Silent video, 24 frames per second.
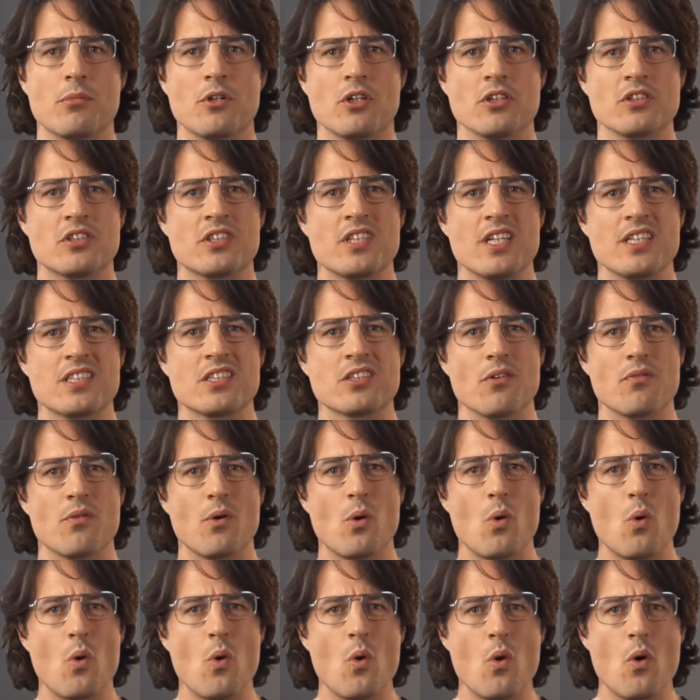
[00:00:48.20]
consists of
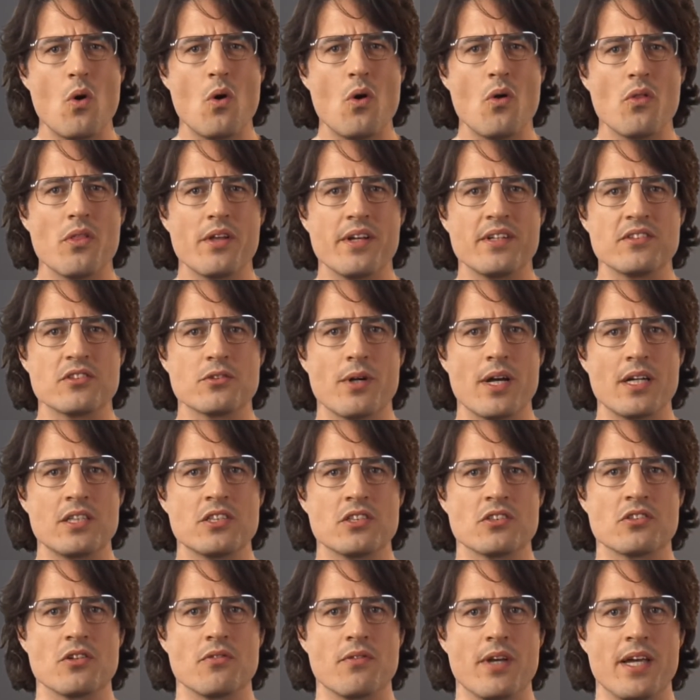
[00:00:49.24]
all the
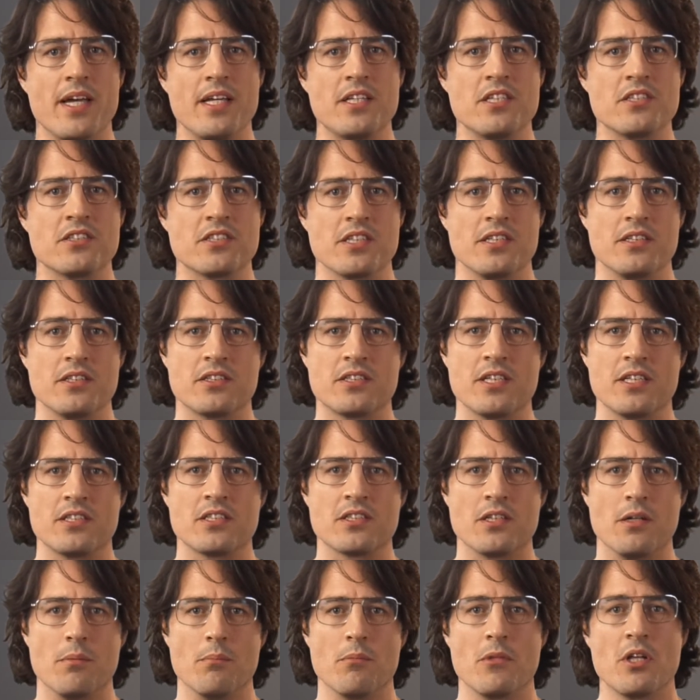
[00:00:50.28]
interactions of agents in the
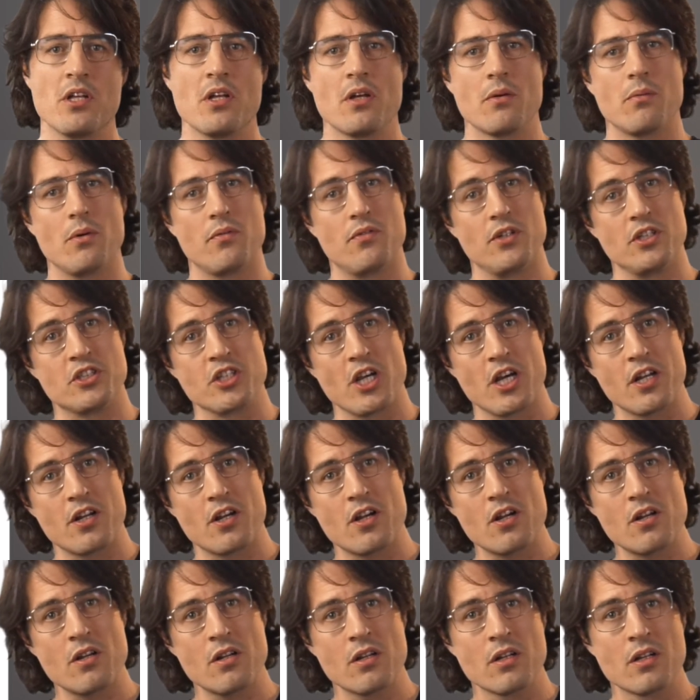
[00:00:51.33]
system, with each
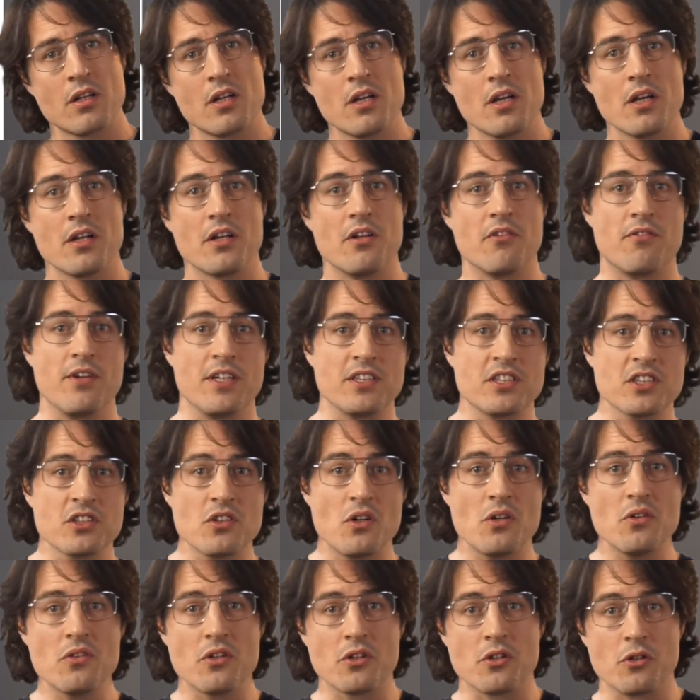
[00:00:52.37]
other, the
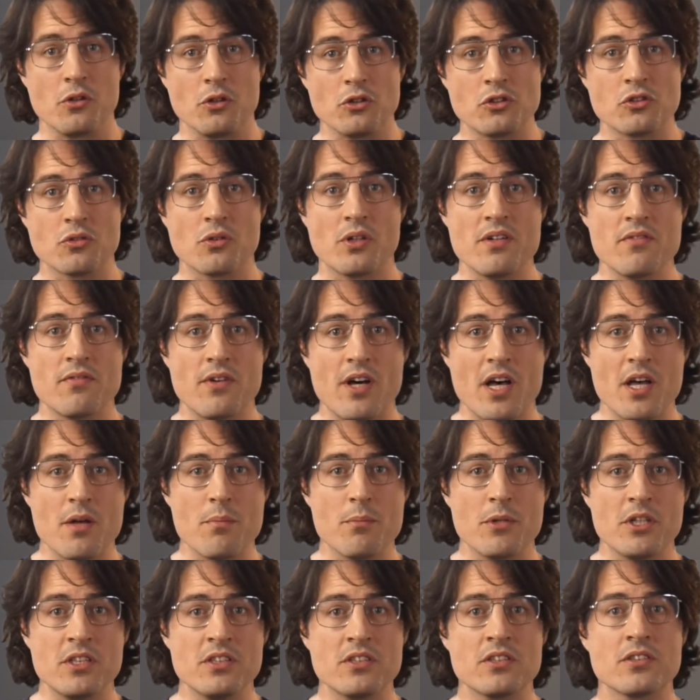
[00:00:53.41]
physical, the cultural
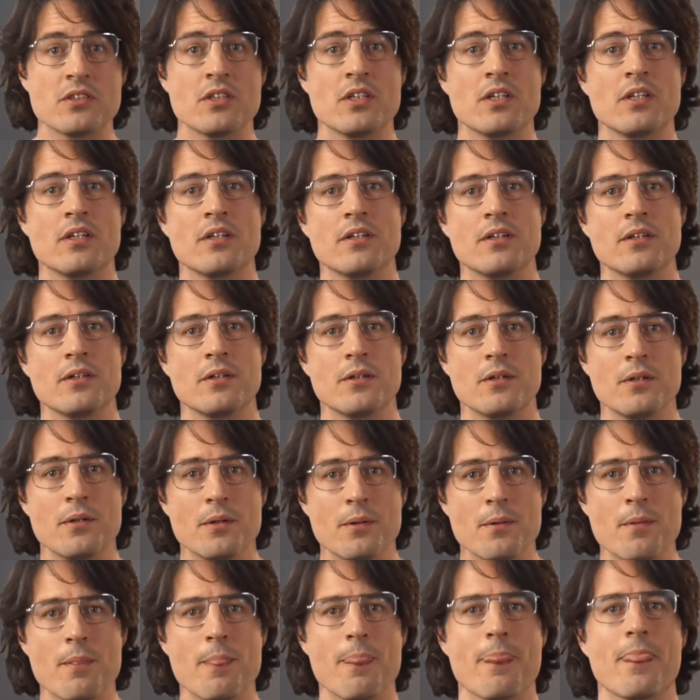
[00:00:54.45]
environment.
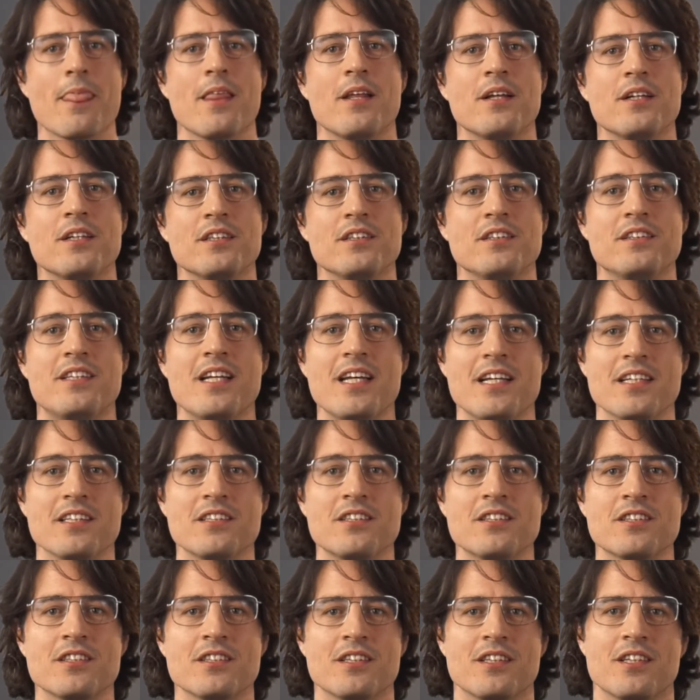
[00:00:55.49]

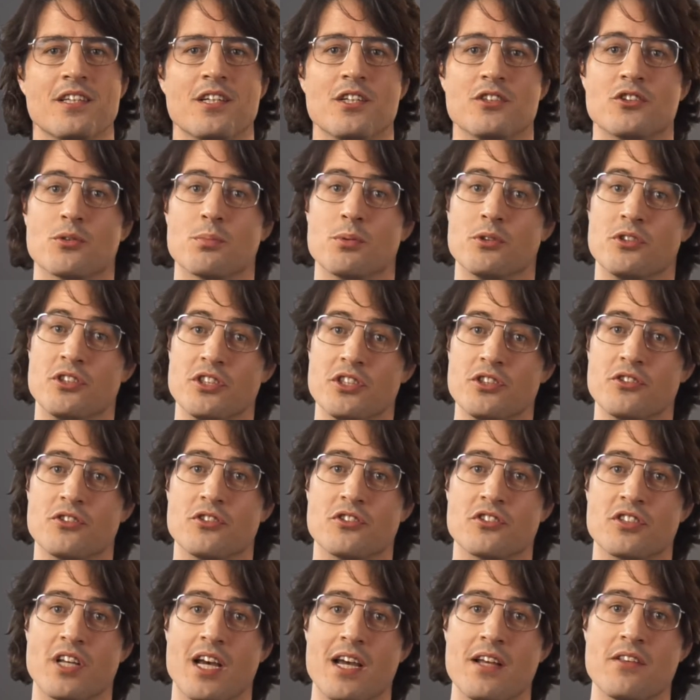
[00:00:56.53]
This to produce
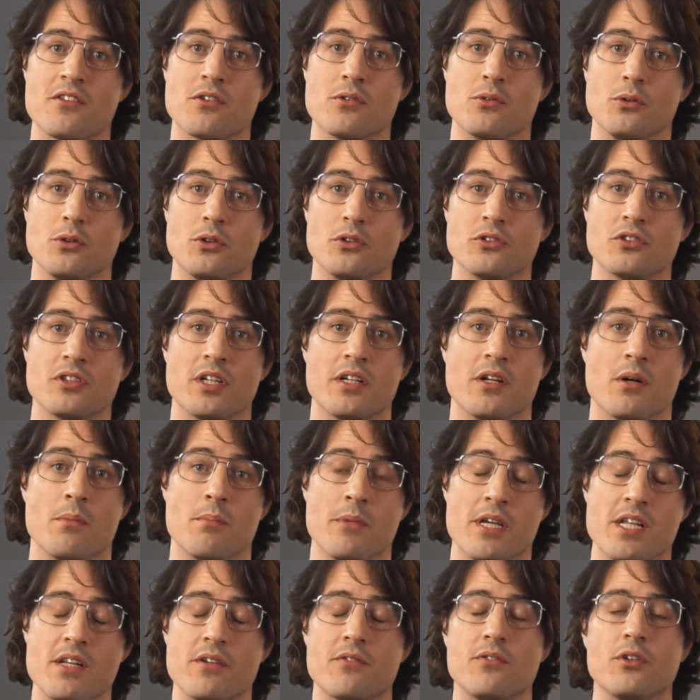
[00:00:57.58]
societal goals that are
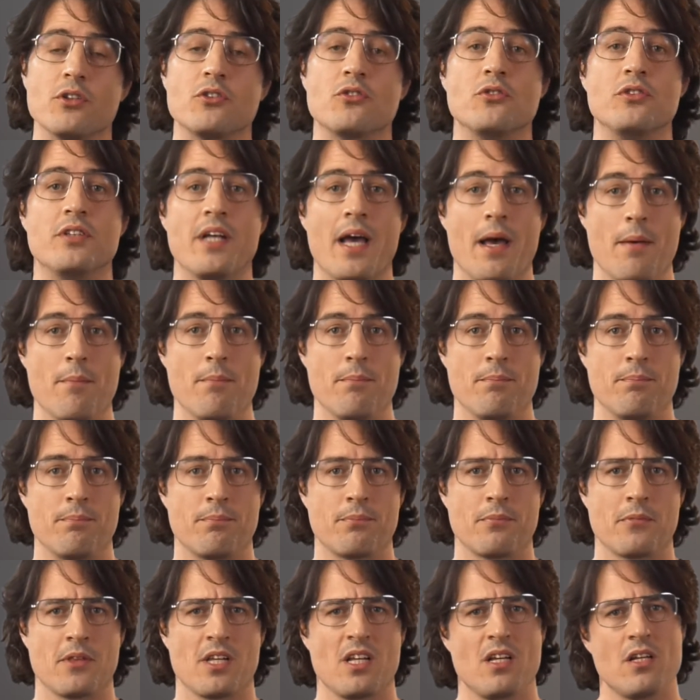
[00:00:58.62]
meaningful to them,
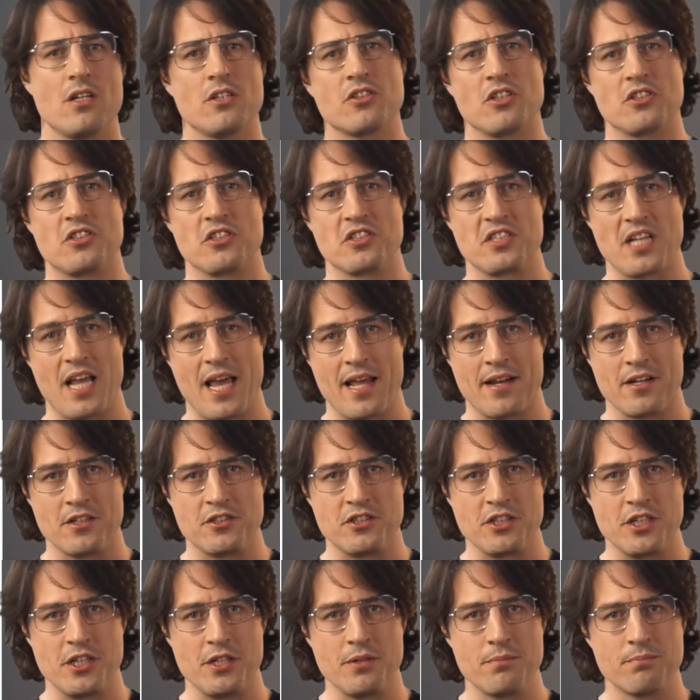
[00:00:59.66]
such as
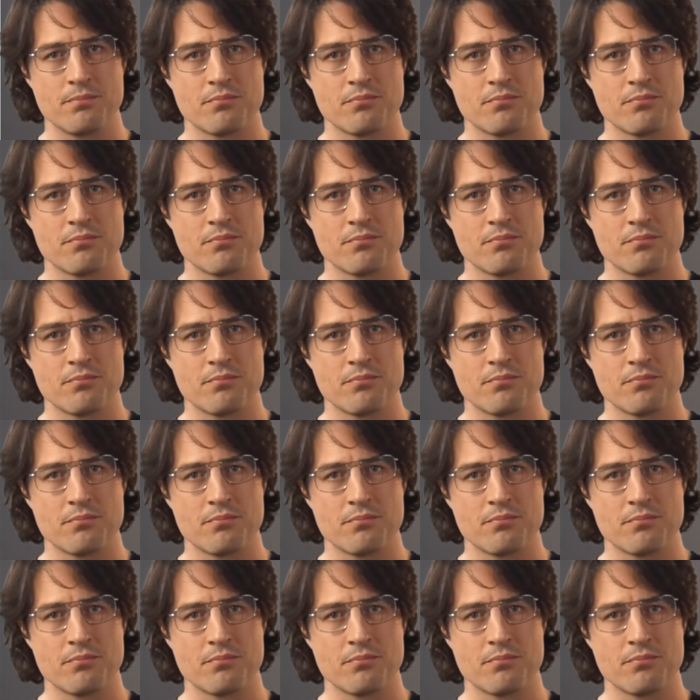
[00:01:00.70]
energy,